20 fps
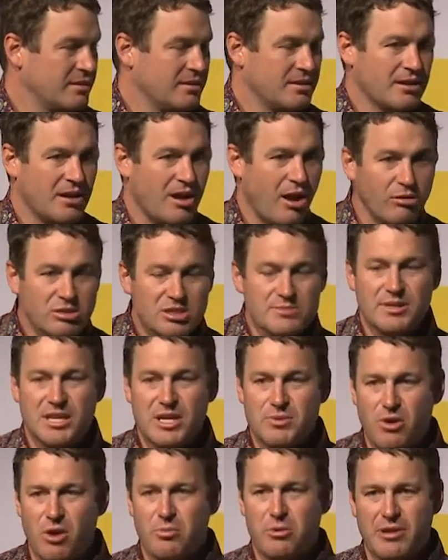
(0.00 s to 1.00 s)
Ultimately,
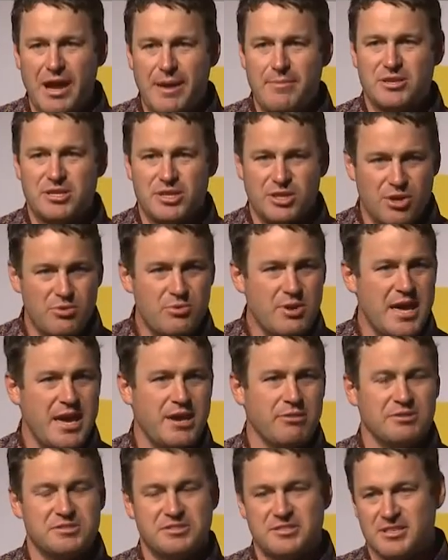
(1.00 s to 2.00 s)
what we're aiming to do here
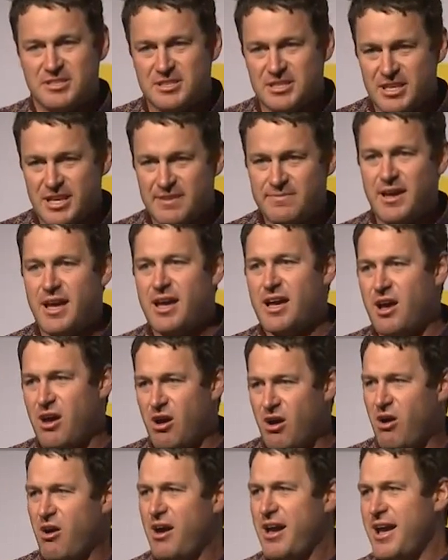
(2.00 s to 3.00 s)
is to deliver a
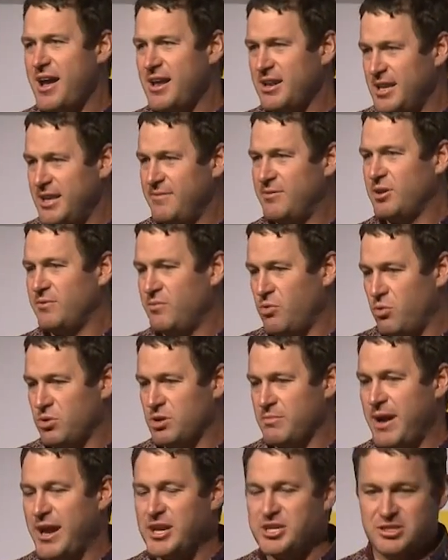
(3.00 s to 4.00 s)
higher level of
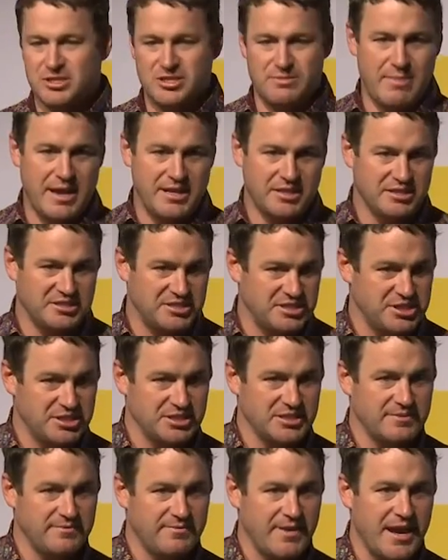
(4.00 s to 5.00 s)
automation, to make
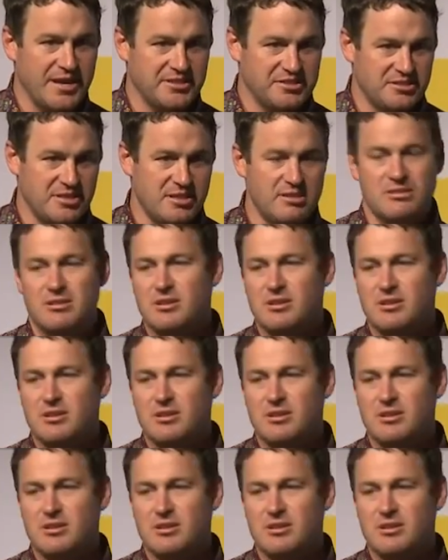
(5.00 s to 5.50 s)
decisions faster,